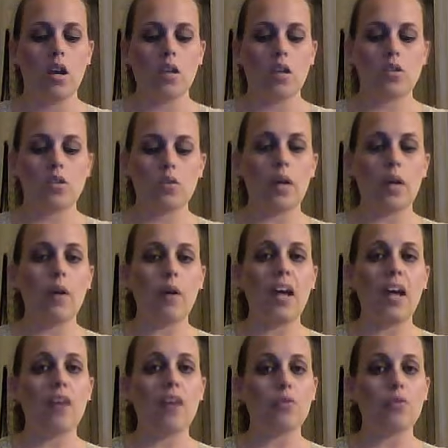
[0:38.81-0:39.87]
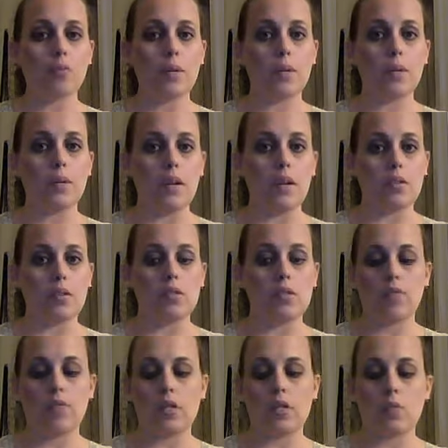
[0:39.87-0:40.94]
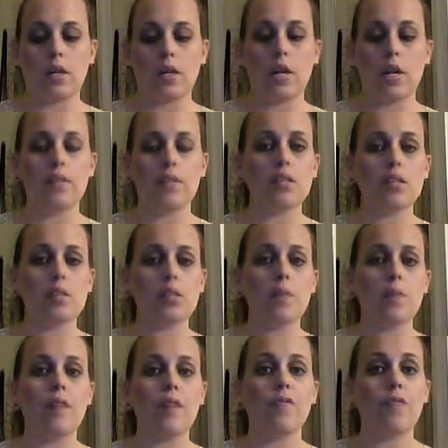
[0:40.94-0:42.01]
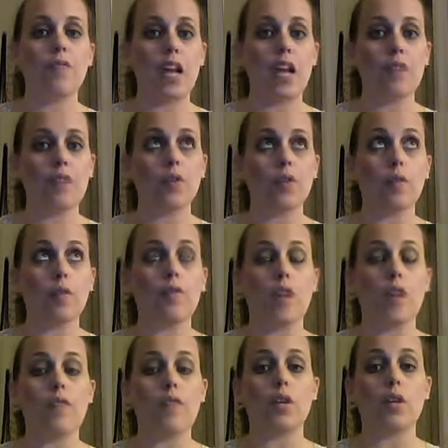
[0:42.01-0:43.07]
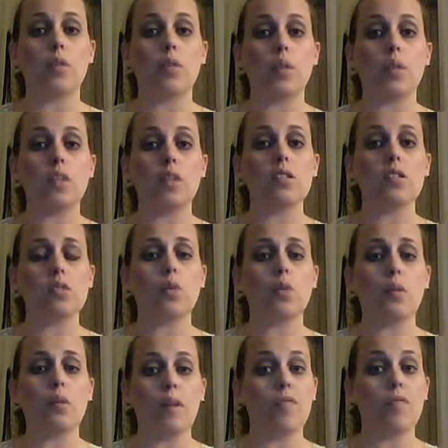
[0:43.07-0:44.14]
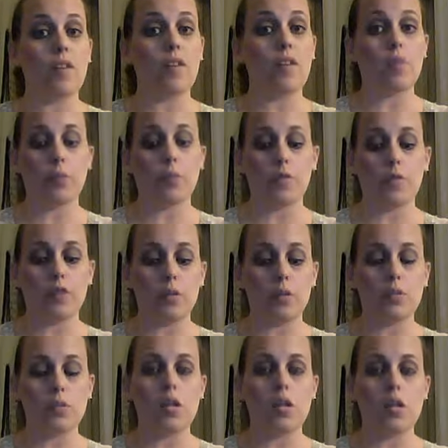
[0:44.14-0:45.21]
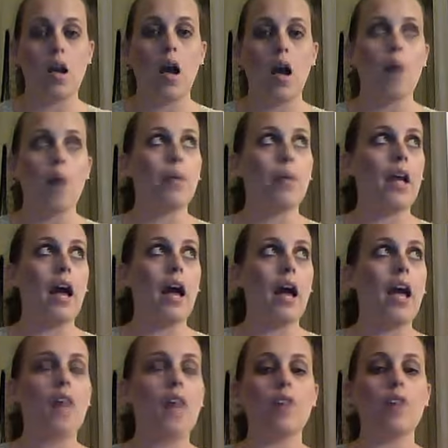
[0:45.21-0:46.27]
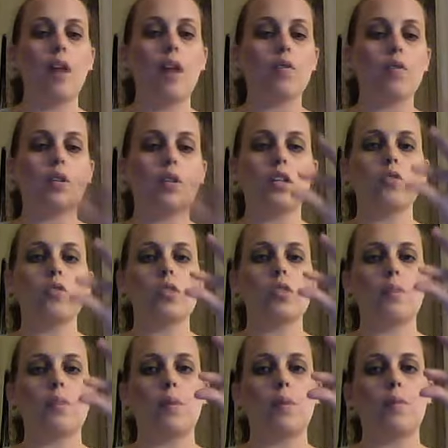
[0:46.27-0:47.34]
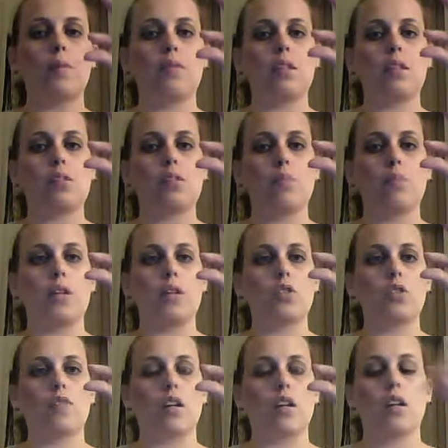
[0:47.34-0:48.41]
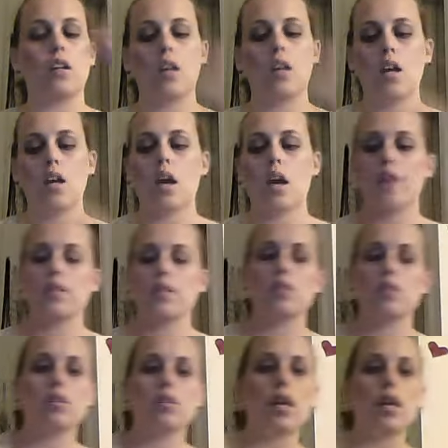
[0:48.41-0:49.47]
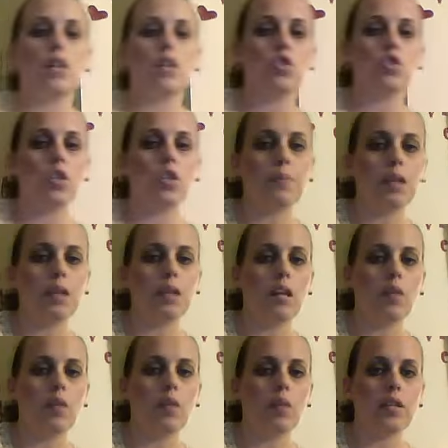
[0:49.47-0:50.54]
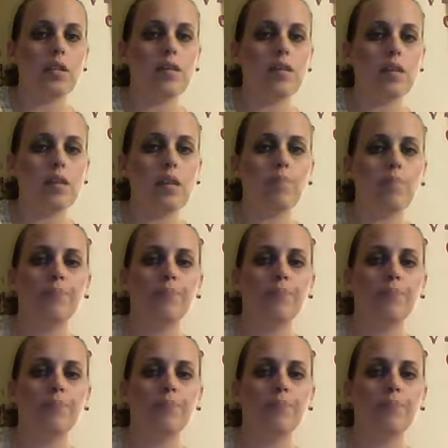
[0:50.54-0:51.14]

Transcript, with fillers: So now I have three bottles of this one, and this is my favorite favorite. Well, this is one of my favorite perfumes, but I have I've only used like maybe this much of it, and this is the SJP NYC.